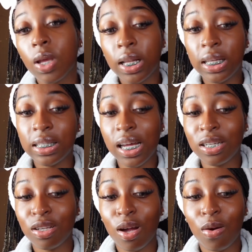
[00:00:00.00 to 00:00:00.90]
These
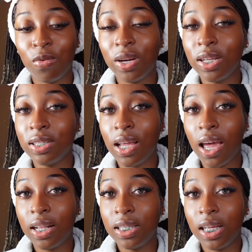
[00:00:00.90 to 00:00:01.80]
lashes are what they
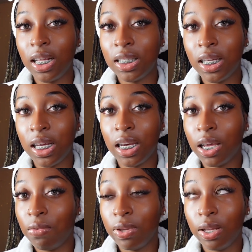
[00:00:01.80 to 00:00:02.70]
say, 10/10,
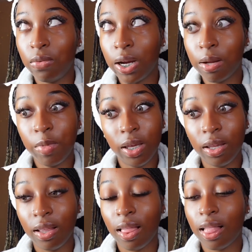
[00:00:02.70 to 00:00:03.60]
definitely
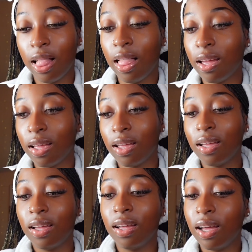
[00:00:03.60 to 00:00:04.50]
recommend.
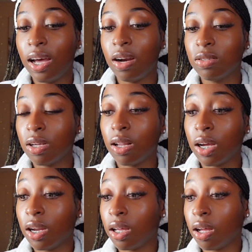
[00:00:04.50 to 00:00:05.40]
I don't talk
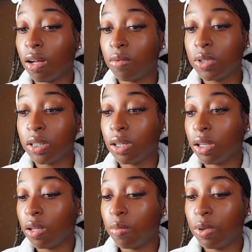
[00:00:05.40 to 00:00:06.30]
like that, y'all, I'm just
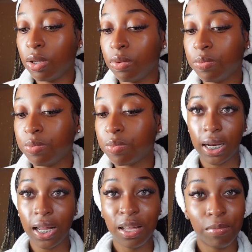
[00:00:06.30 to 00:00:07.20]
kidding. But and
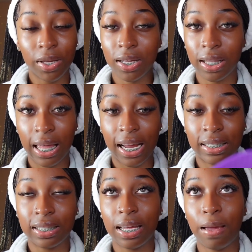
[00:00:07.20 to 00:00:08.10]
I love me a good lash
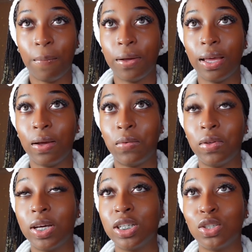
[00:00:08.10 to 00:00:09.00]
set, but when you
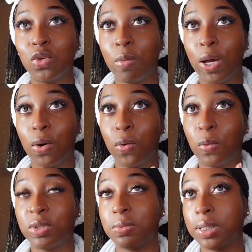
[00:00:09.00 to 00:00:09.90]
can just do them at
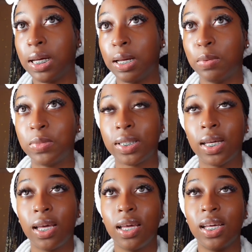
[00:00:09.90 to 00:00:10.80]
home, sometimes
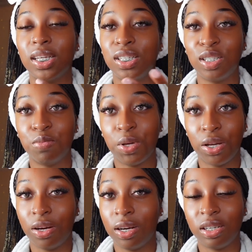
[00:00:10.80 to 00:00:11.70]
it's just
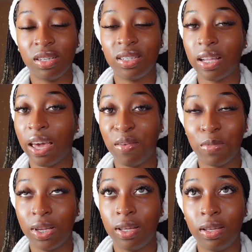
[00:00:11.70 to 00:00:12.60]
better to just save
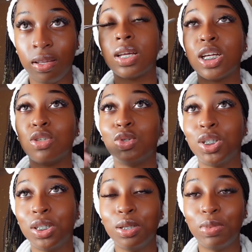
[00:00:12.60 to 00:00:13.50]
money, as you
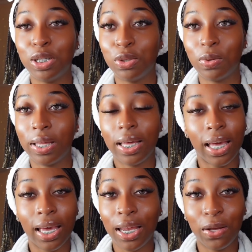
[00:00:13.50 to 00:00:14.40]
should be doing
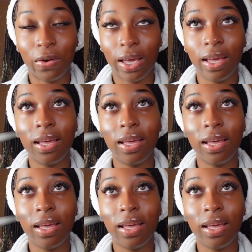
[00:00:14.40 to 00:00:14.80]
anyway.